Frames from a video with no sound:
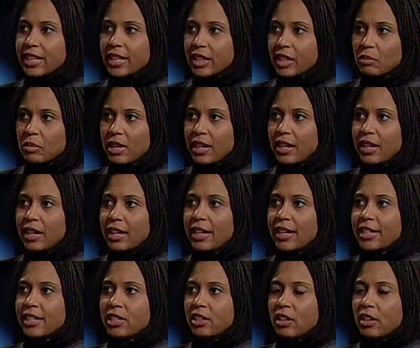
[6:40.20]
that the
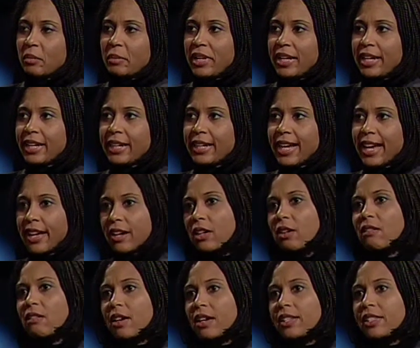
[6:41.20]
Baha'is are being
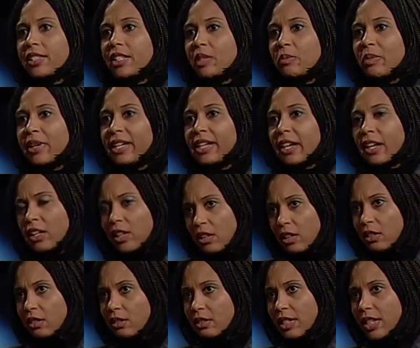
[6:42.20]
categorized as being a
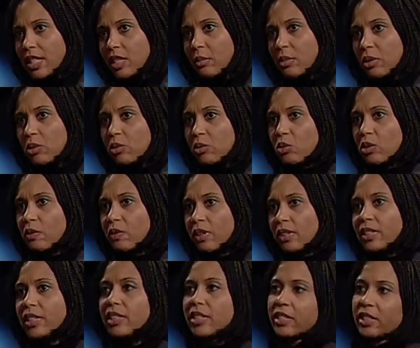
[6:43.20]
cult as opposed to a
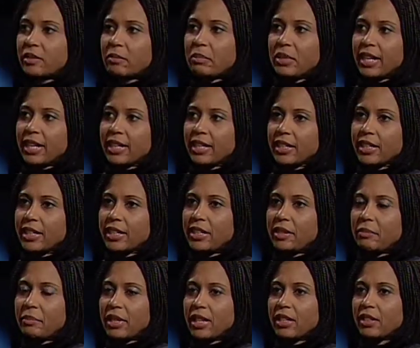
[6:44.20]
religion by
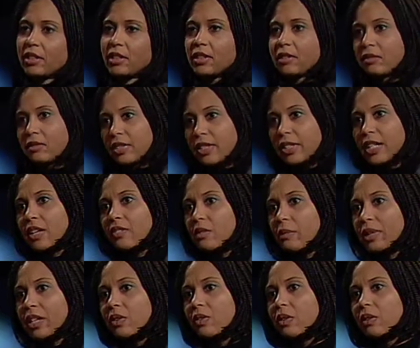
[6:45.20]
the
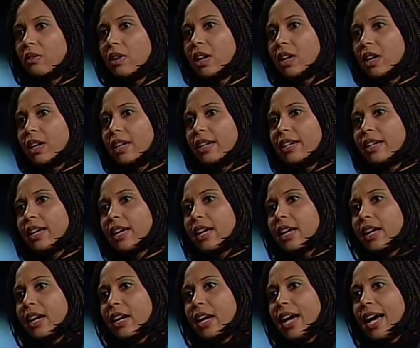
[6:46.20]
government of Iran.
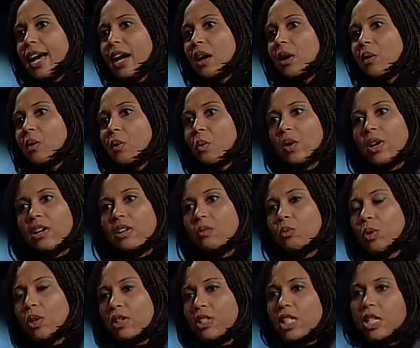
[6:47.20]

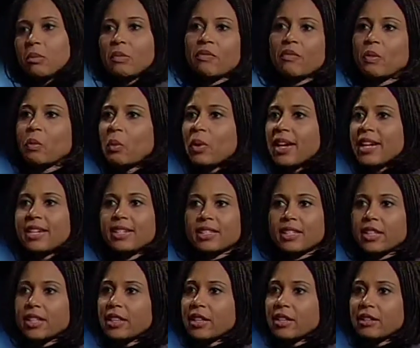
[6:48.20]
What are some of the ways
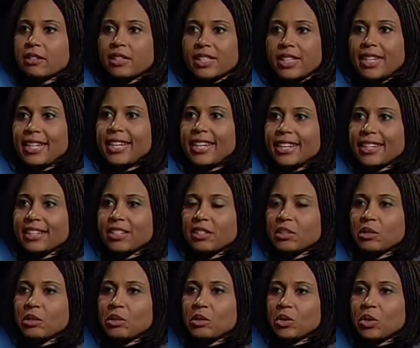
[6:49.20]
that they're seeking
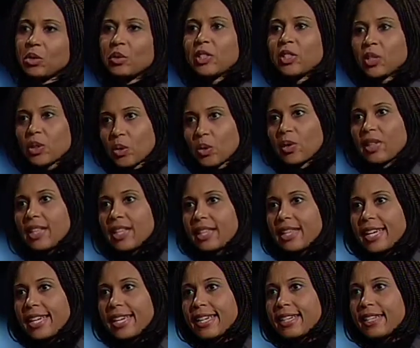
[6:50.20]
to ensure that
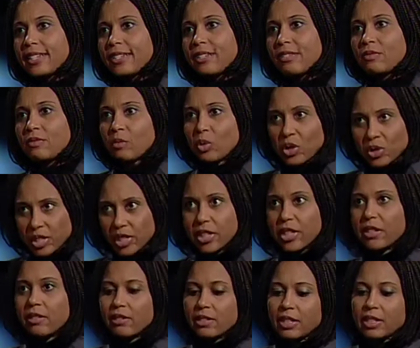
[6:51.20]
they can
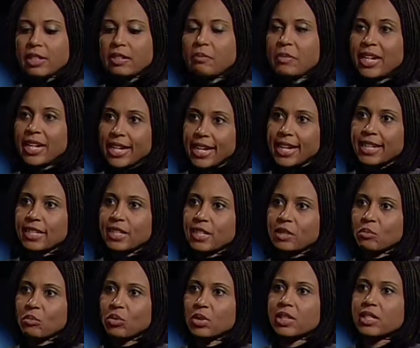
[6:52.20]
persecute and in many cases
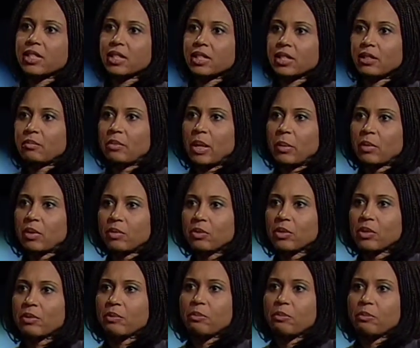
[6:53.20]
imprison people for